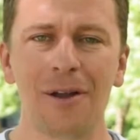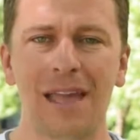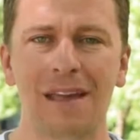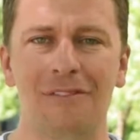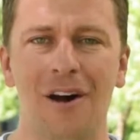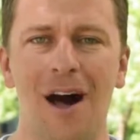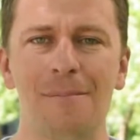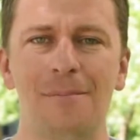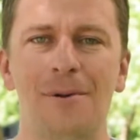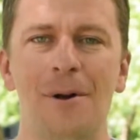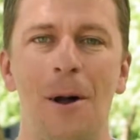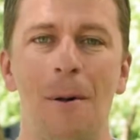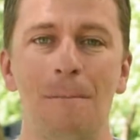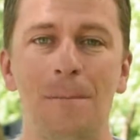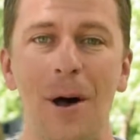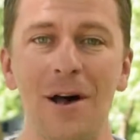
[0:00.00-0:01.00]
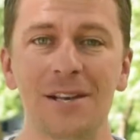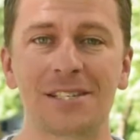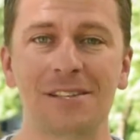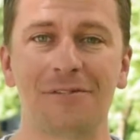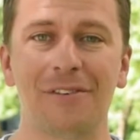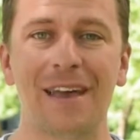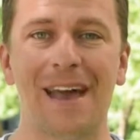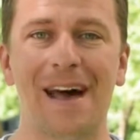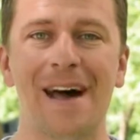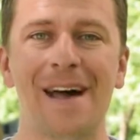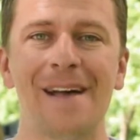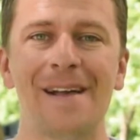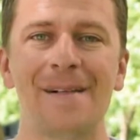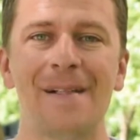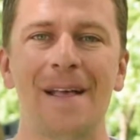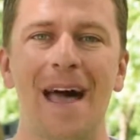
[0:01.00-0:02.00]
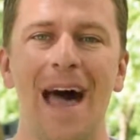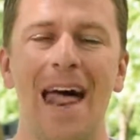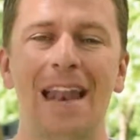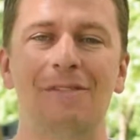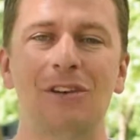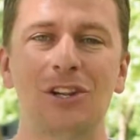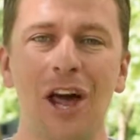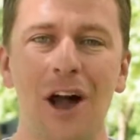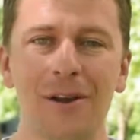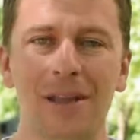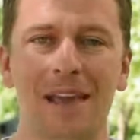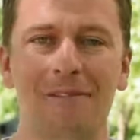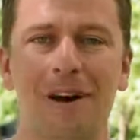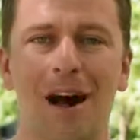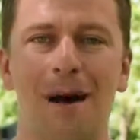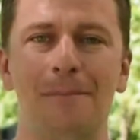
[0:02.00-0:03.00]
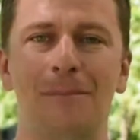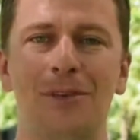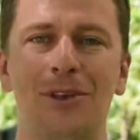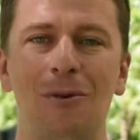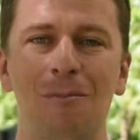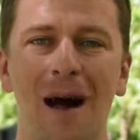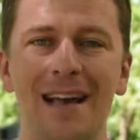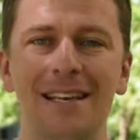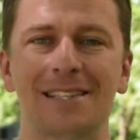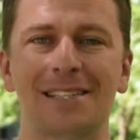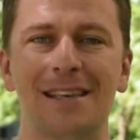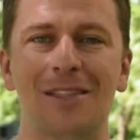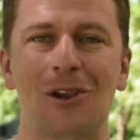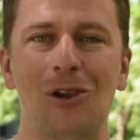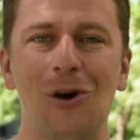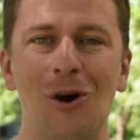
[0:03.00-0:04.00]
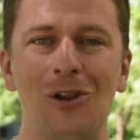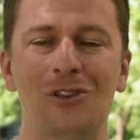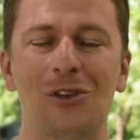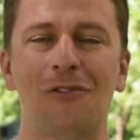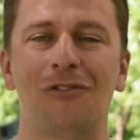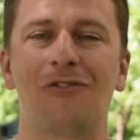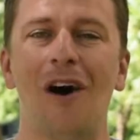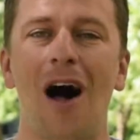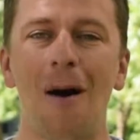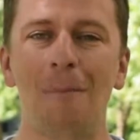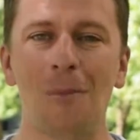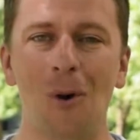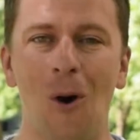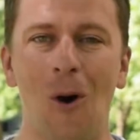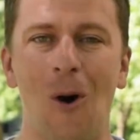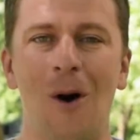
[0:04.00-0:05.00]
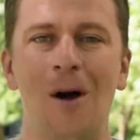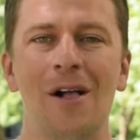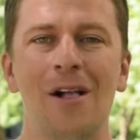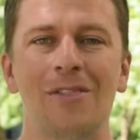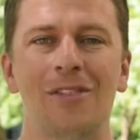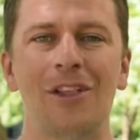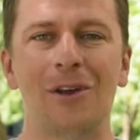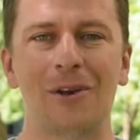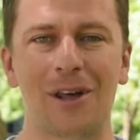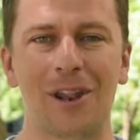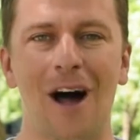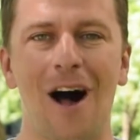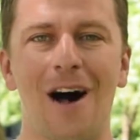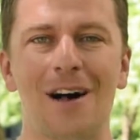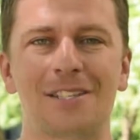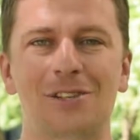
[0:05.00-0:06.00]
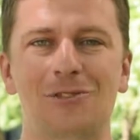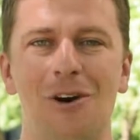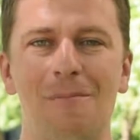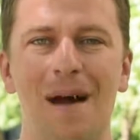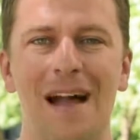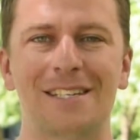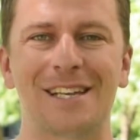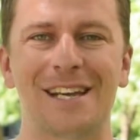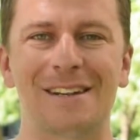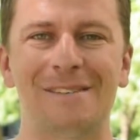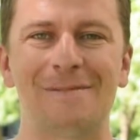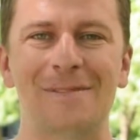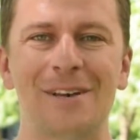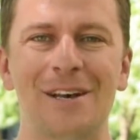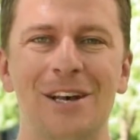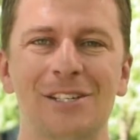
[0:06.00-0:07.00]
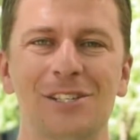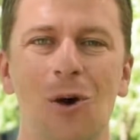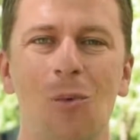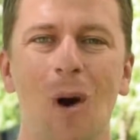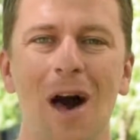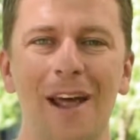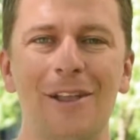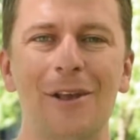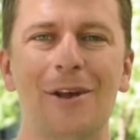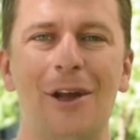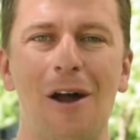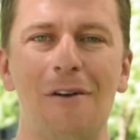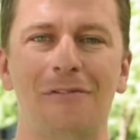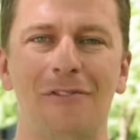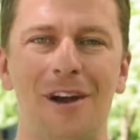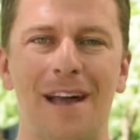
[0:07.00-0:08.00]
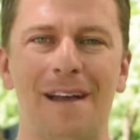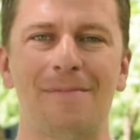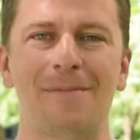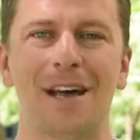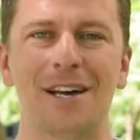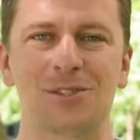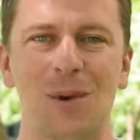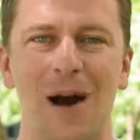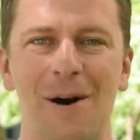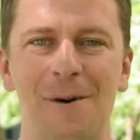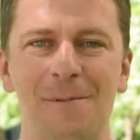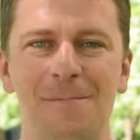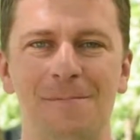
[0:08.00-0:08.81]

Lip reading: give up, persevere, and if you don't give up, you might see the Lord do far more than you can ask or imagine. So why don't you go for it as well?